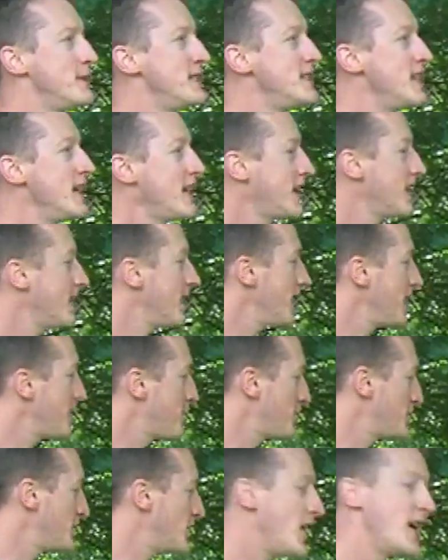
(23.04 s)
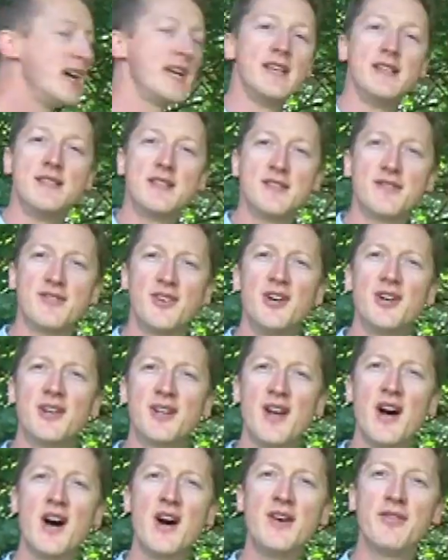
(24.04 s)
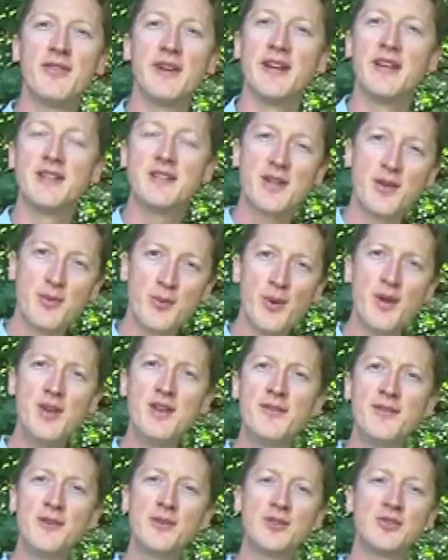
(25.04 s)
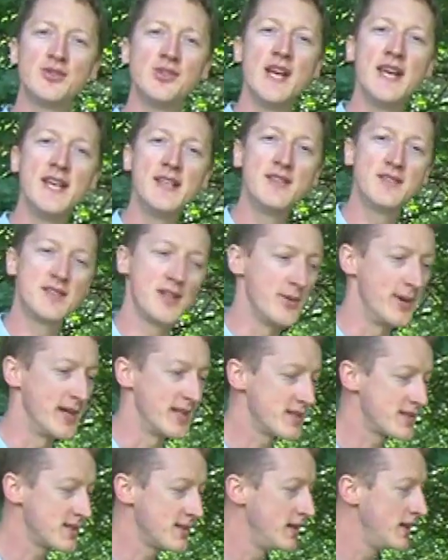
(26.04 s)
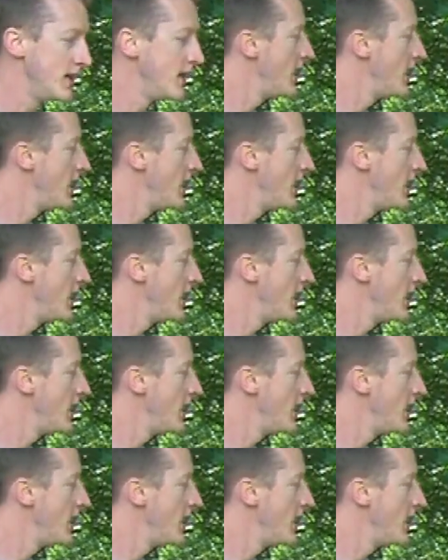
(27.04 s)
particularly prized for carving. It's got a wonderful grain to it,